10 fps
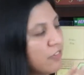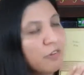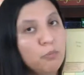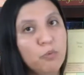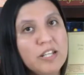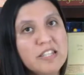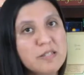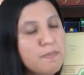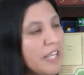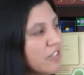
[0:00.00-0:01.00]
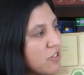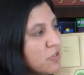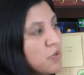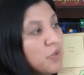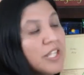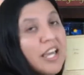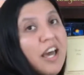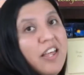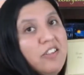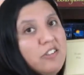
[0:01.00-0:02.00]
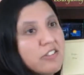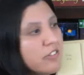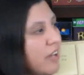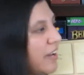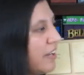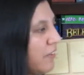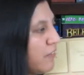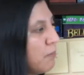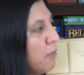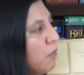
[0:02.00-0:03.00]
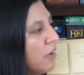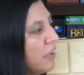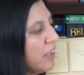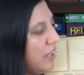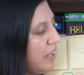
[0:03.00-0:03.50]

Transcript: from one space to the other side of the board.